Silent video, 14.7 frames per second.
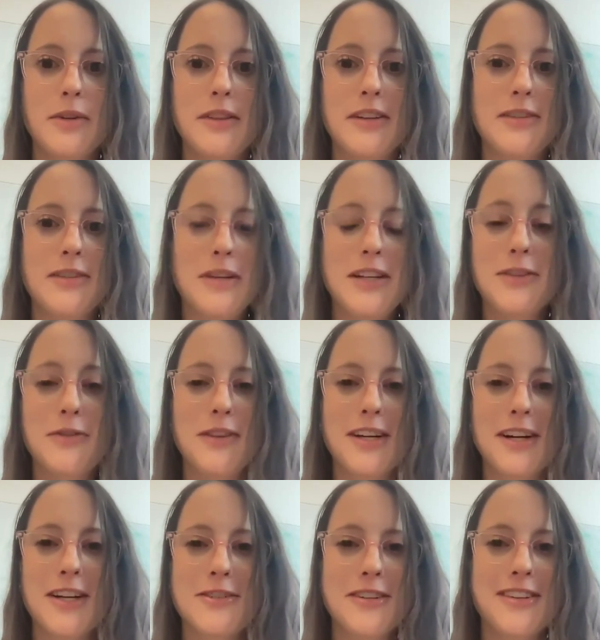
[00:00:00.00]
what this
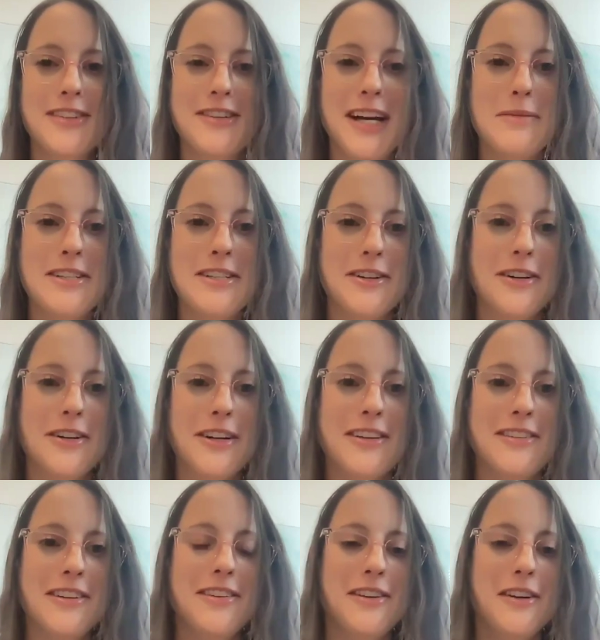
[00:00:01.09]
means for the country's climate
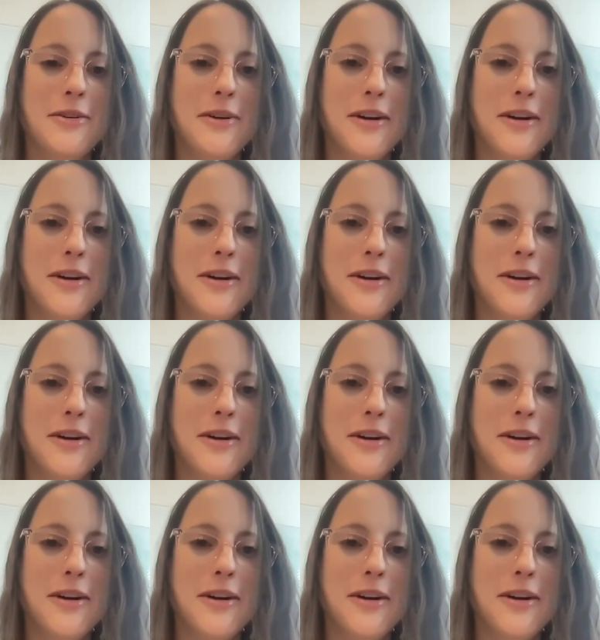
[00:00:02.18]
targets.